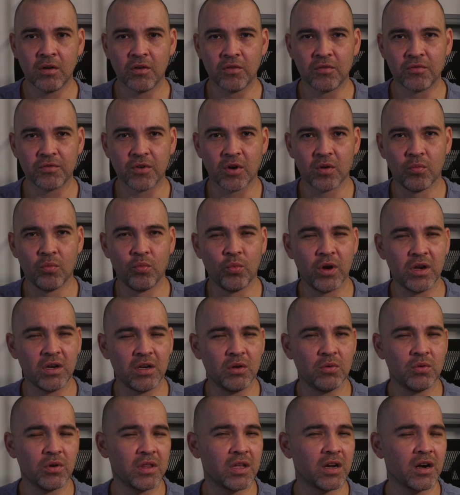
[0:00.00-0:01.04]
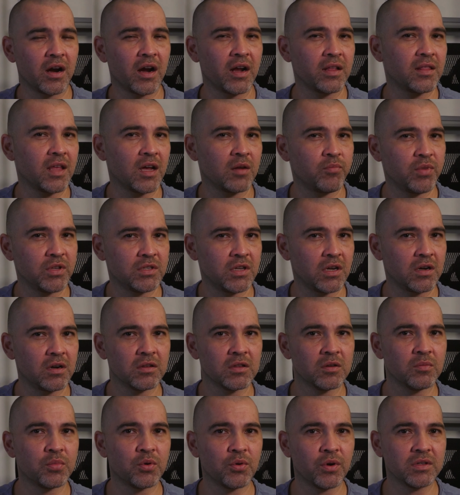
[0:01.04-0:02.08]
from when you were there at that
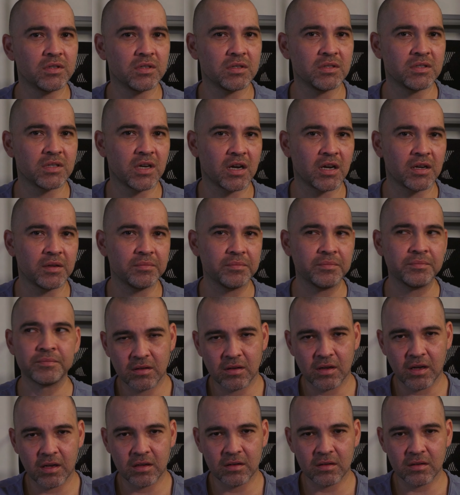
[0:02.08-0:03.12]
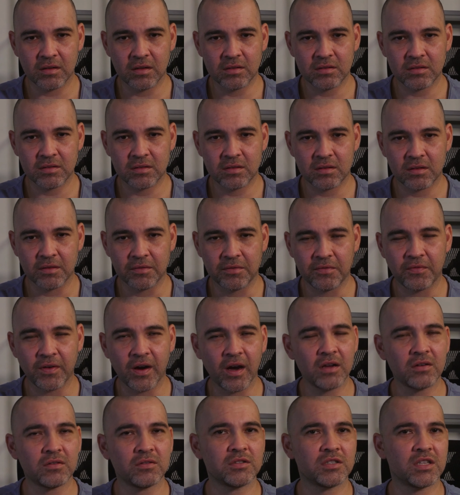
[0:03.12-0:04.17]
particular point in time. And it's the
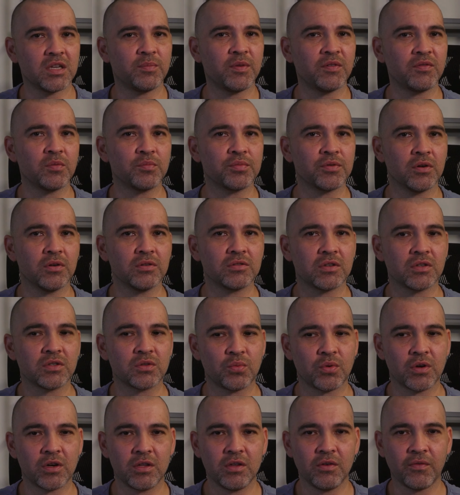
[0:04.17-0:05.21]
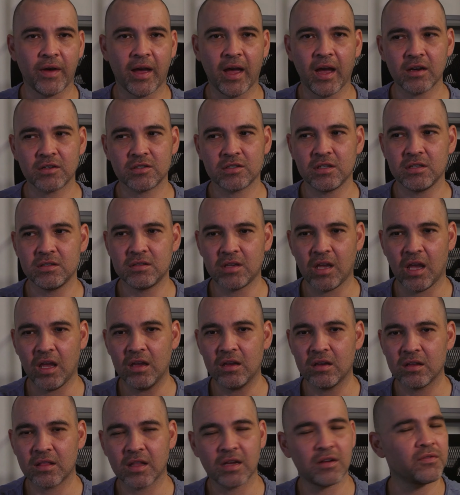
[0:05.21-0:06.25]
final step of the process where you've actually
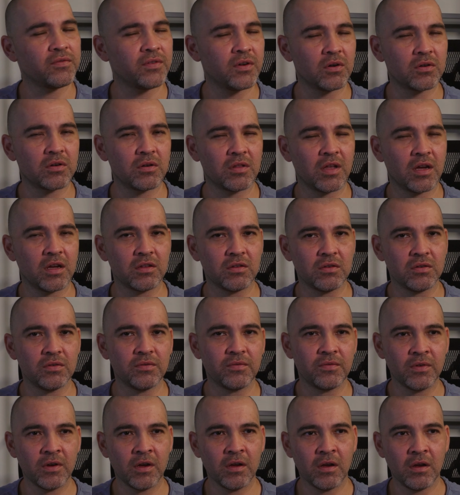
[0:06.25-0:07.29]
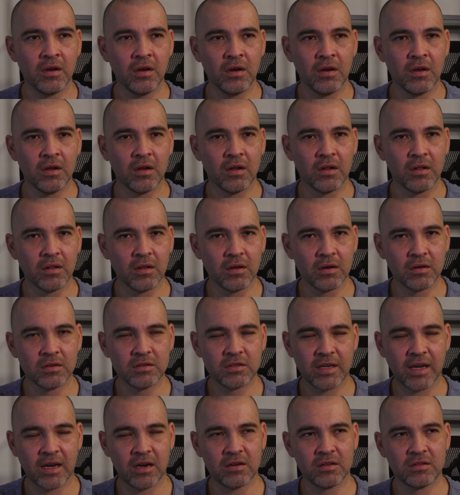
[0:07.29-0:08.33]
taken that photo that you've learned
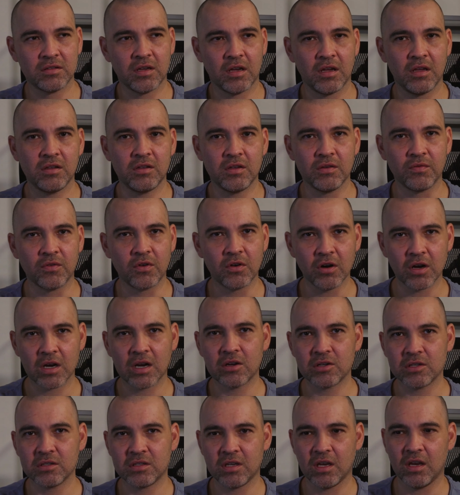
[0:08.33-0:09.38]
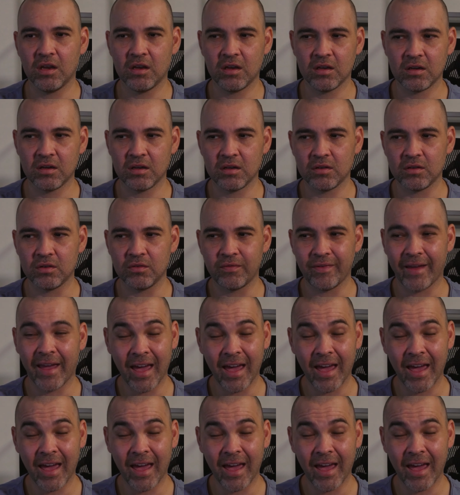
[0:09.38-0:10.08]
how to take, you've gone out and taken it, you've